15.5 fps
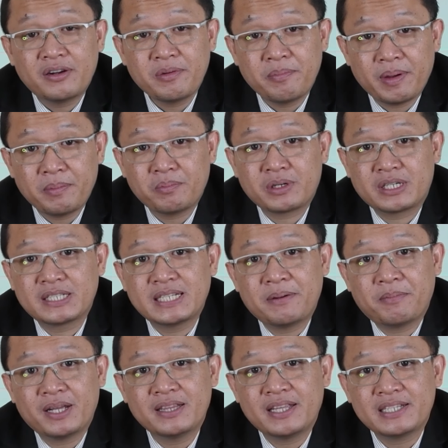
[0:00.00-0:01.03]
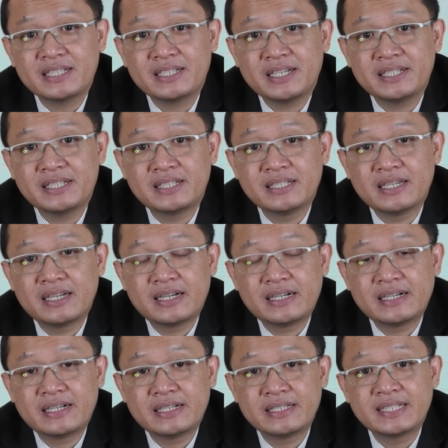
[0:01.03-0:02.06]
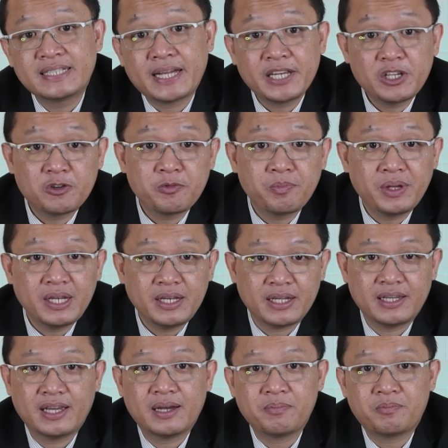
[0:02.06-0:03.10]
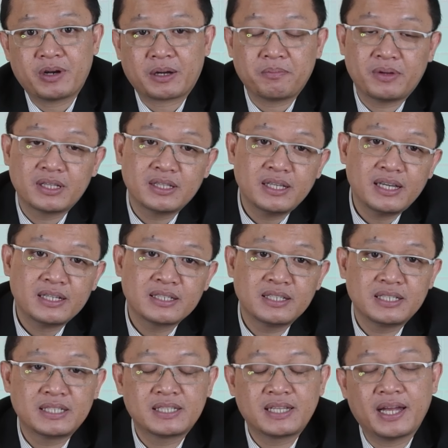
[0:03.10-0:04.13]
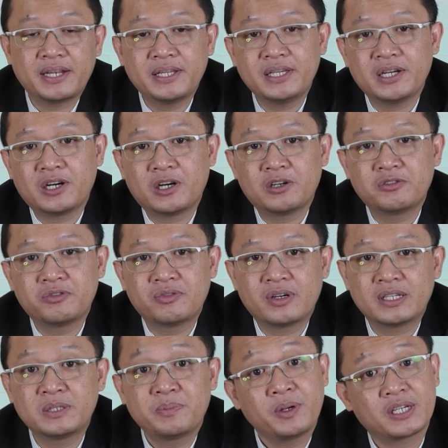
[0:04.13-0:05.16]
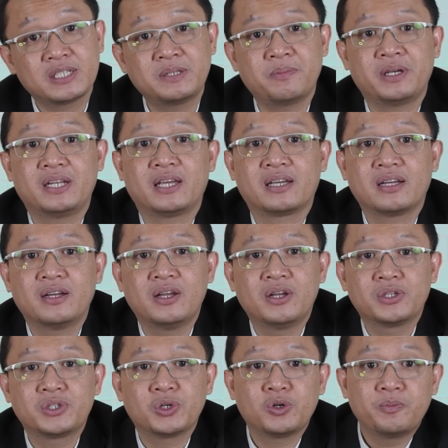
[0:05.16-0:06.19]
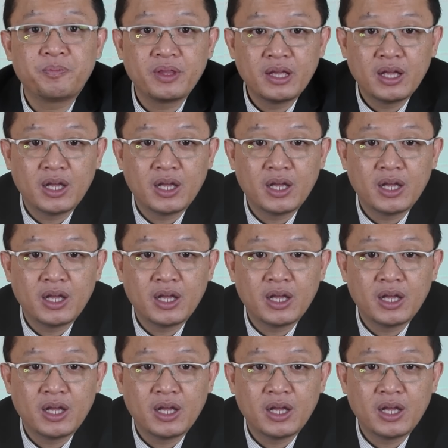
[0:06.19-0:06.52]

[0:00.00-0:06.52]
remember, semantics is study of meaning, yeah? Pragmatics is study of speaker's meaning. So